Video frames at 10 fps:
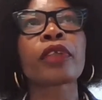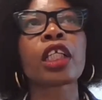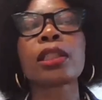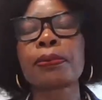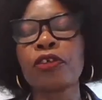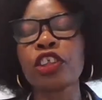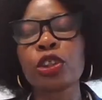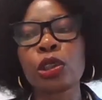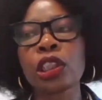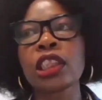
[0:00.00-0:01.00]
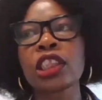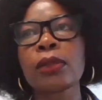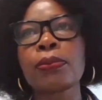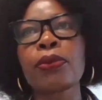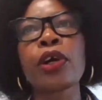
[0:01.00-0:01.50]
it's a professional
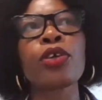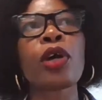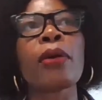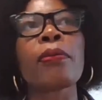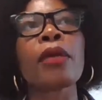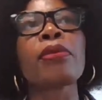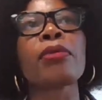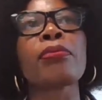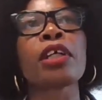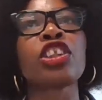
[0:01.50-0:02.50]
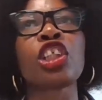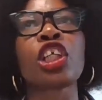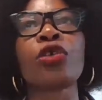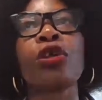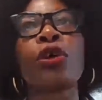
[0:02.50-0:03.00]
leadership where you are maybe in a
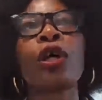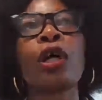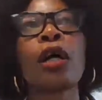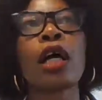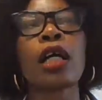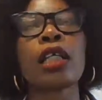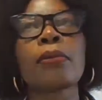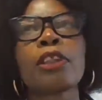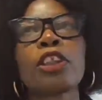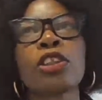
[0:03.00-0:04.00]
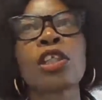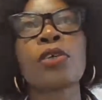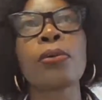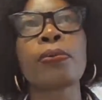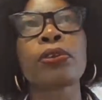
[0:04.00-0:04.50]
managerial
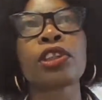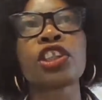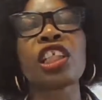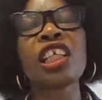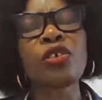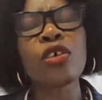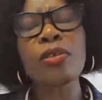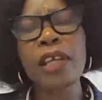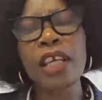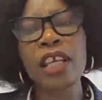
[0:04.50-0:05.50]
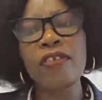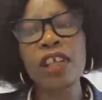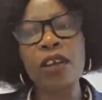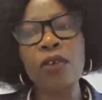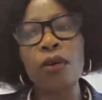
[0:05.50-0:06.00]
position. It could be even
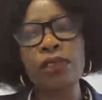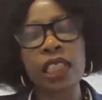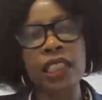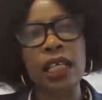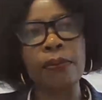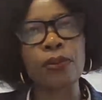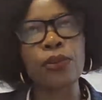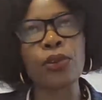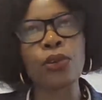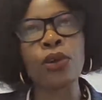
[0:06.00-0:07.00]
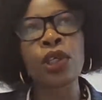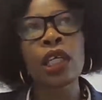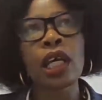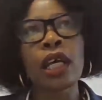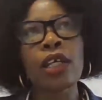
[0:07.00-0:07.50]
at home setup, in
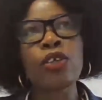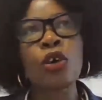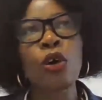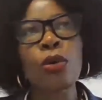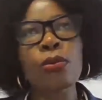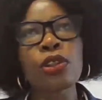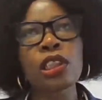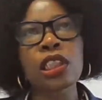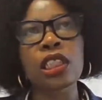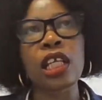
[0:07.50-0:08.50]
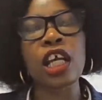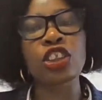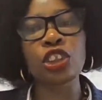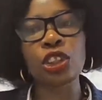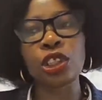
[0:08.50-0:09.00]
your community,
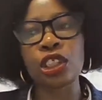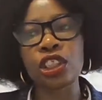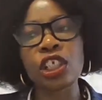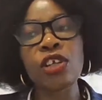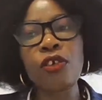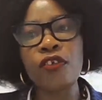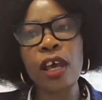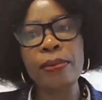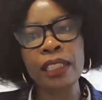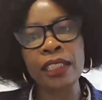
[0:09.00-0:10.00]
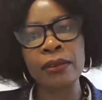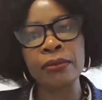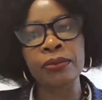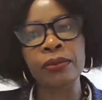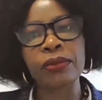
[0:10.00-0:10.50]
at church, in your family.
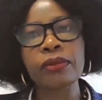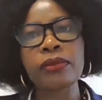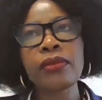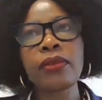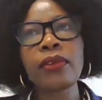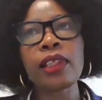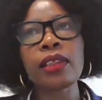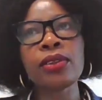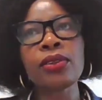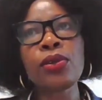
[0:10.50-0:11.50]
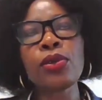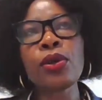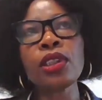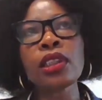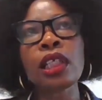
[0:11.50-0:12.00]
So
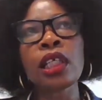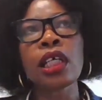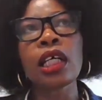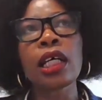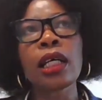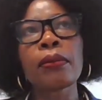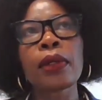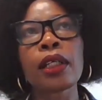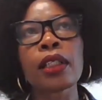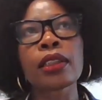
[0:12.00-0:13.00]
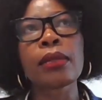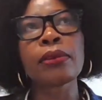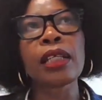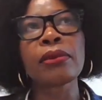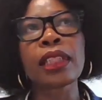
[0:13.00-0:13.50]
those
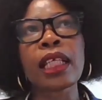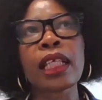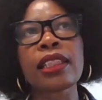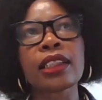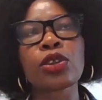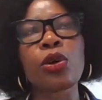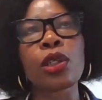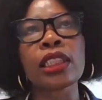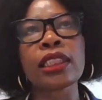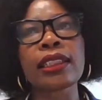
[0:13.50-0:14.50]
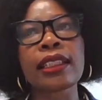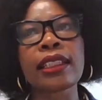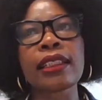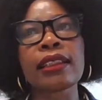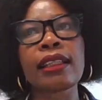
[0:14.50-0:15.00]
sometimes I see that
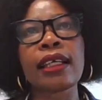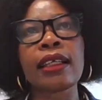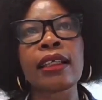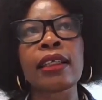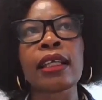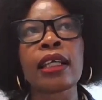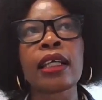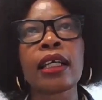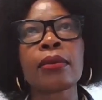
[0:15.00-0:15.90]
scholars think they